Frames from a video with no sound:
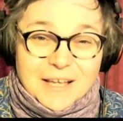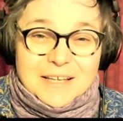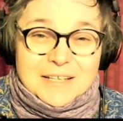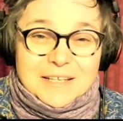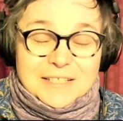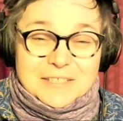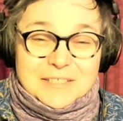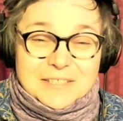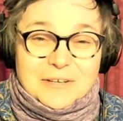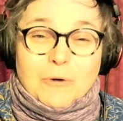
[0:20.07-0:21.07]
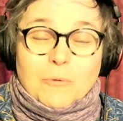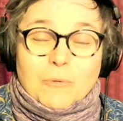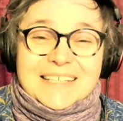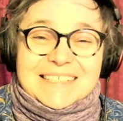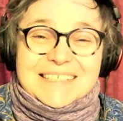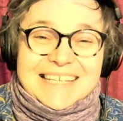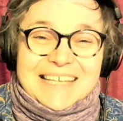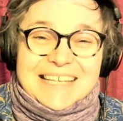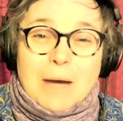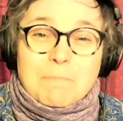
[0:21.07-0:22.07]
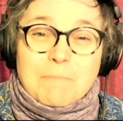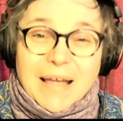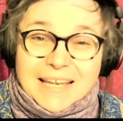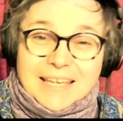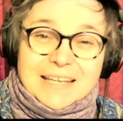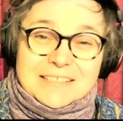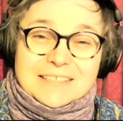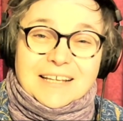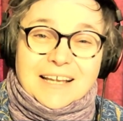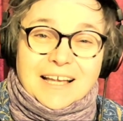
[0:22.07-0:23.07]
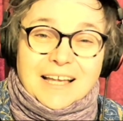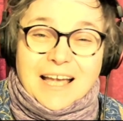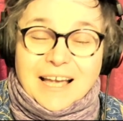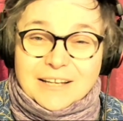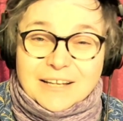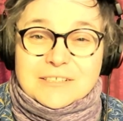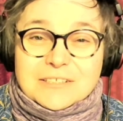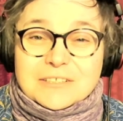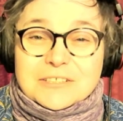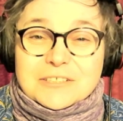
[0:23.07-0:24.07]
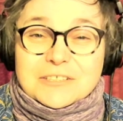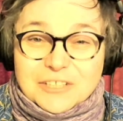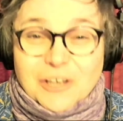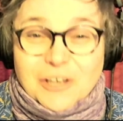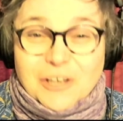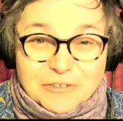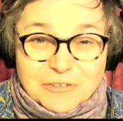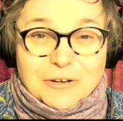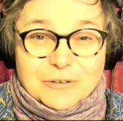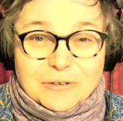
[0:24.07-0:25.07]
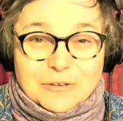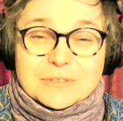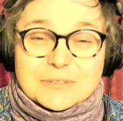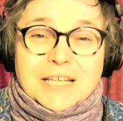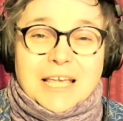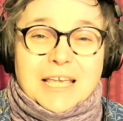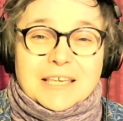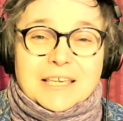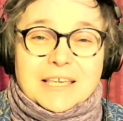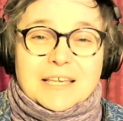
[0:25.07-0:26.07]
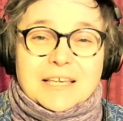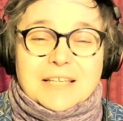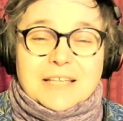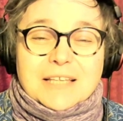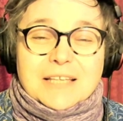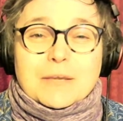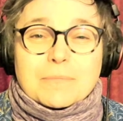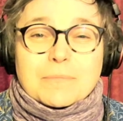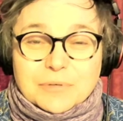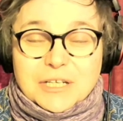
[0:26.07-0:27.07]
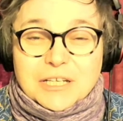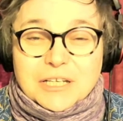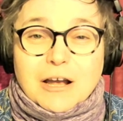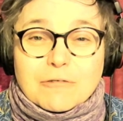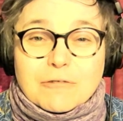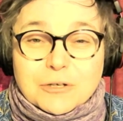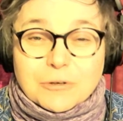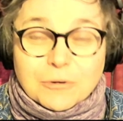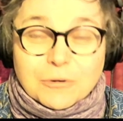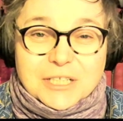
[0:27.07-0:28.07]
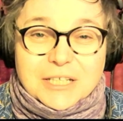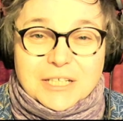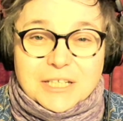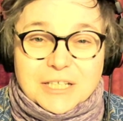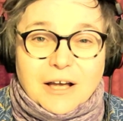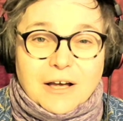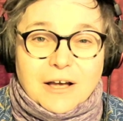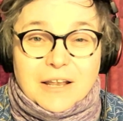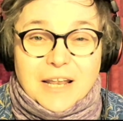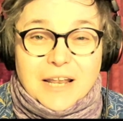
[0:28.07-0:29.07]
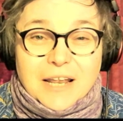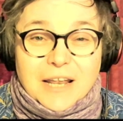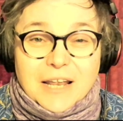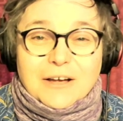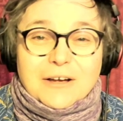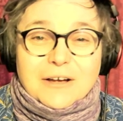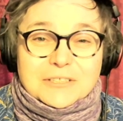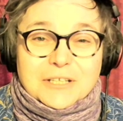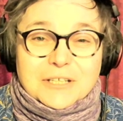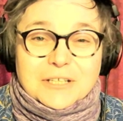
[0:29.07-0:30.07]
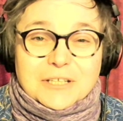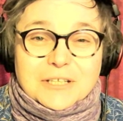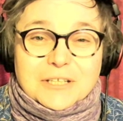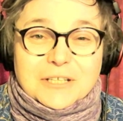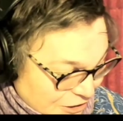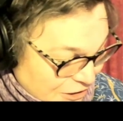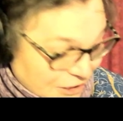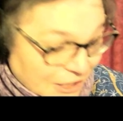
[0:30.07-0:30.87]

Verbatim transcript: Sister Wendy Beckett. Uh, and just so you know, today is a pre recorded Lenten art meditation.